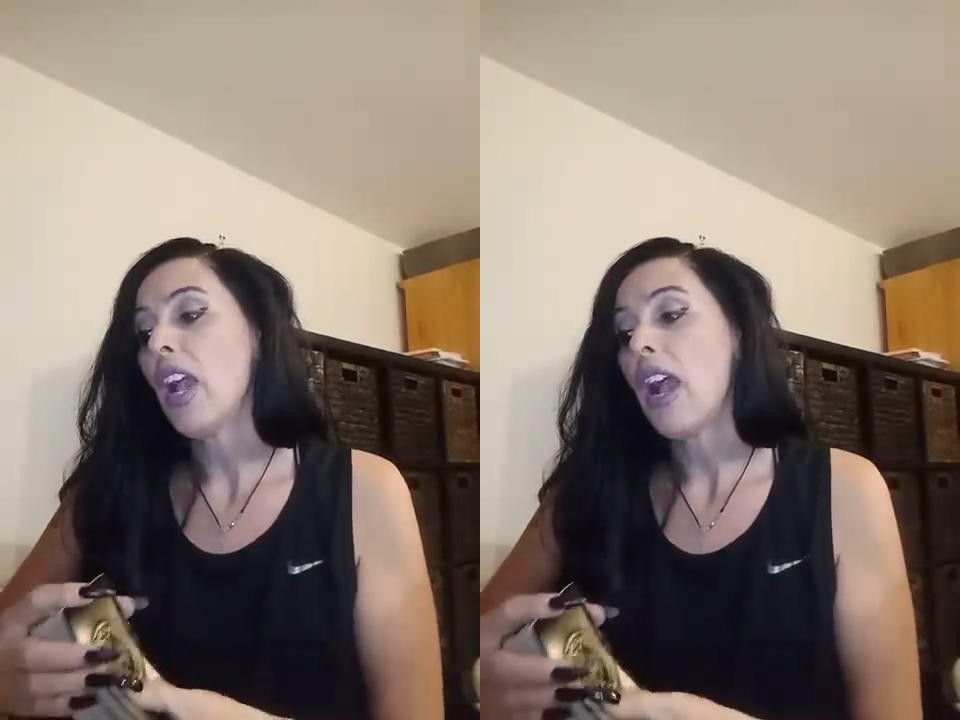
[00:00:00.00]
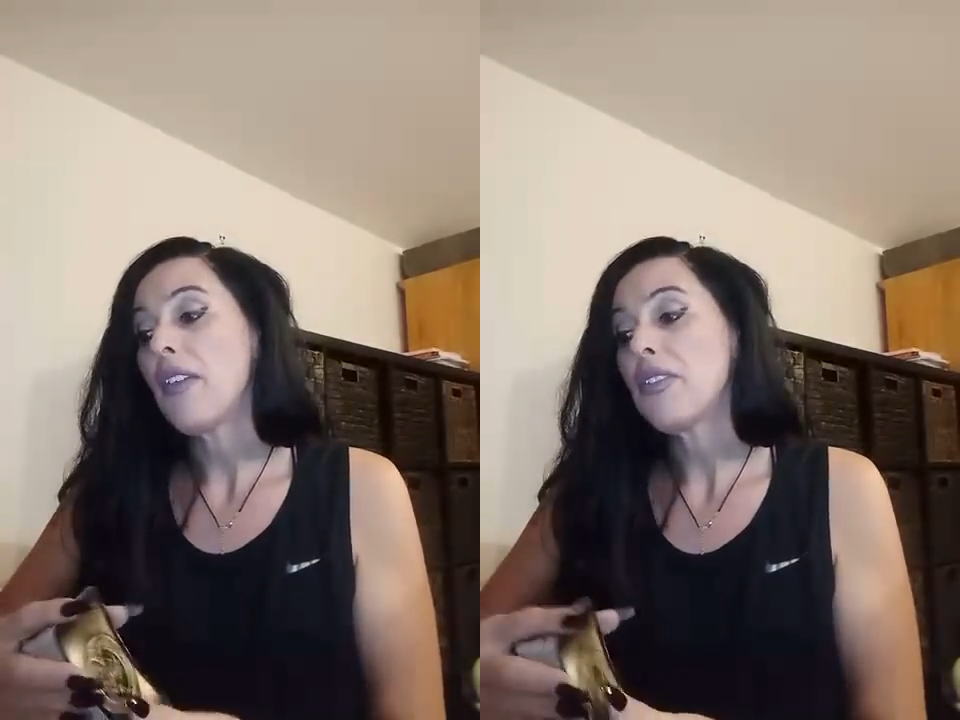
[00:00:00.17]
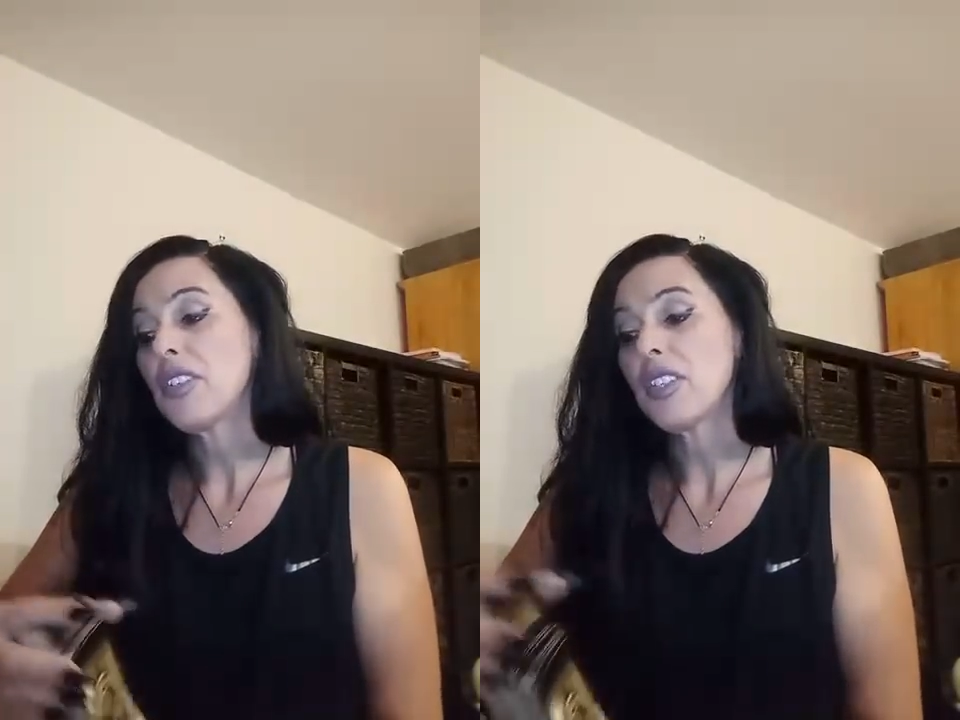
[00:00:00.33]

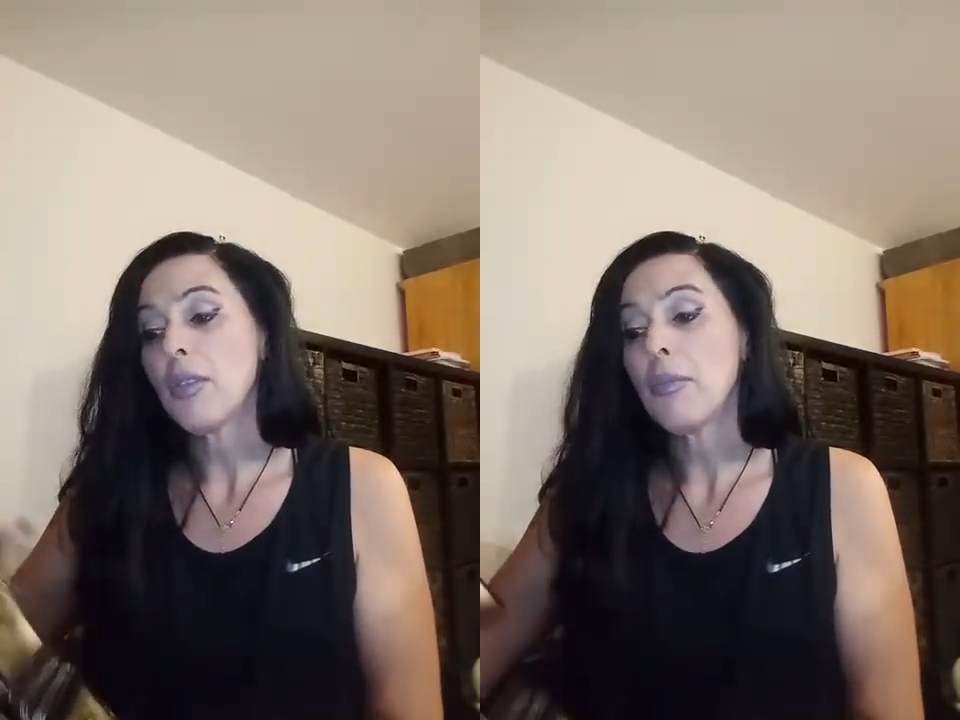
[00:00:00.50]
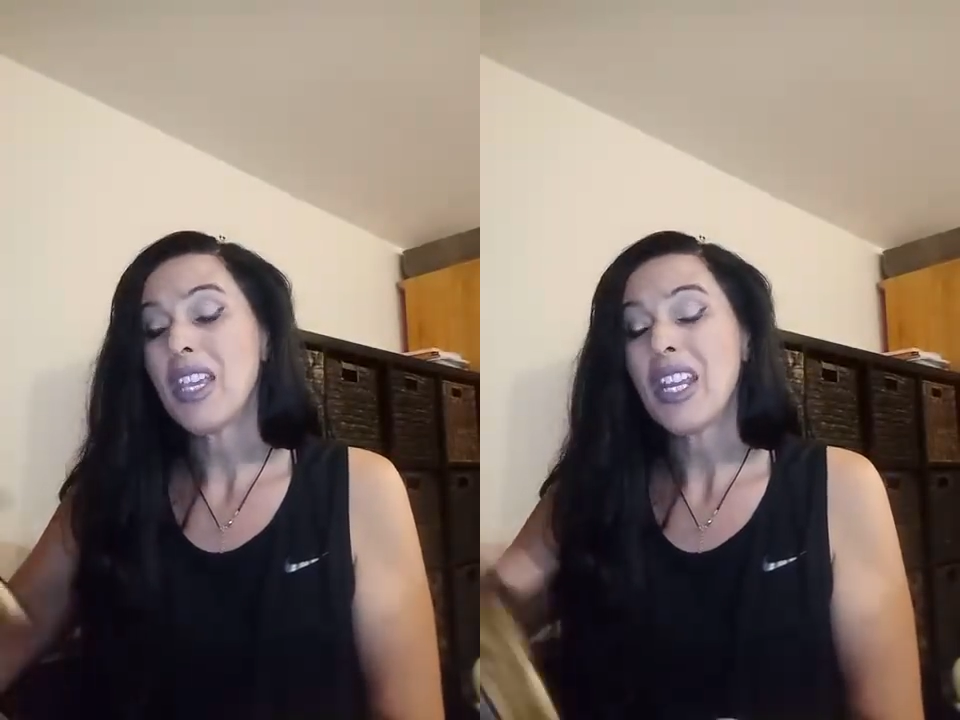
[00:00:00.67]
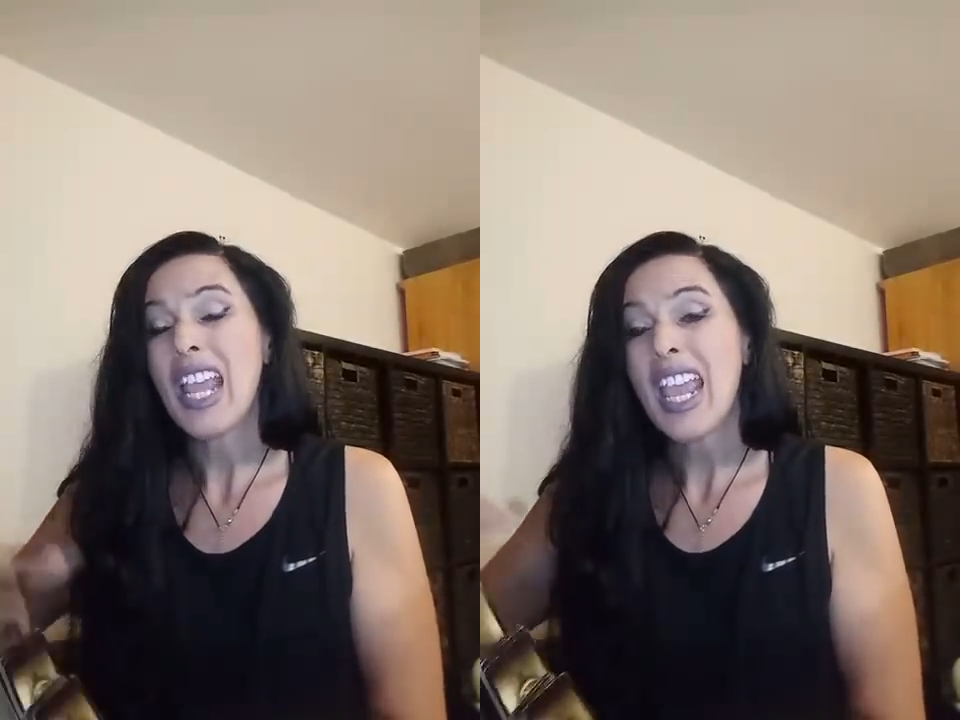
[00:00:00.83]
Uh, this can
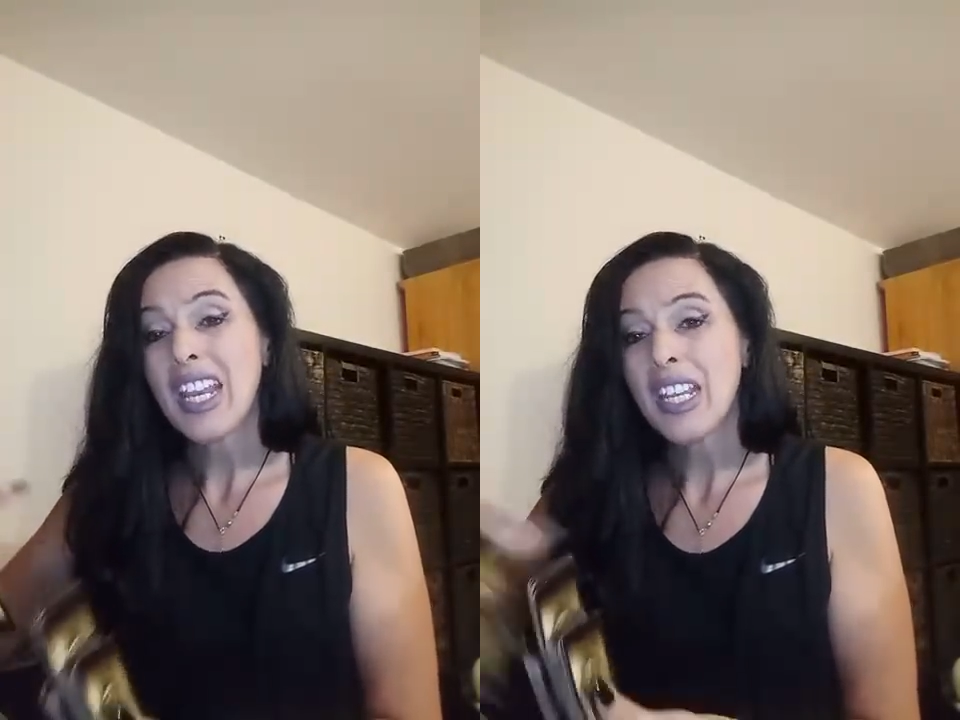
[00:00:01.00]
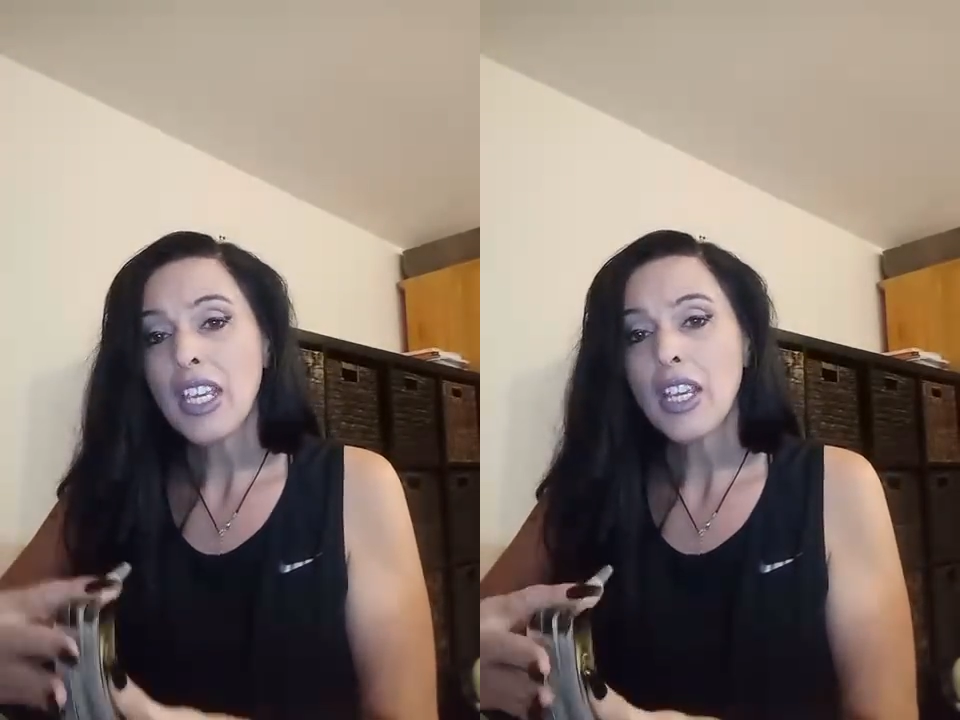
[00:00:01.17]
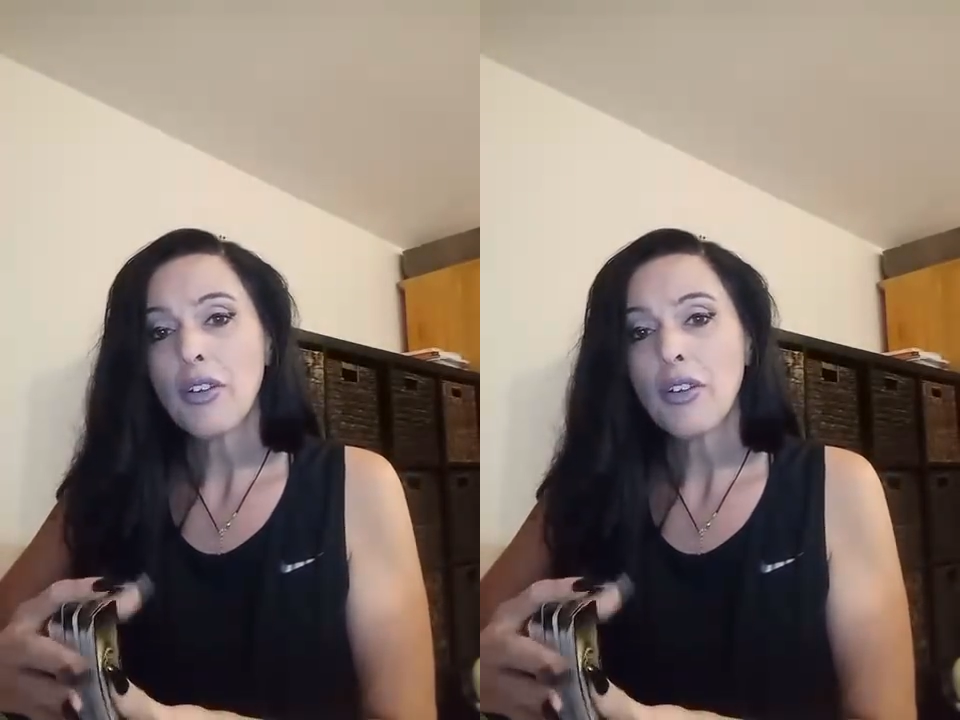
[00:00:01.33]
be in any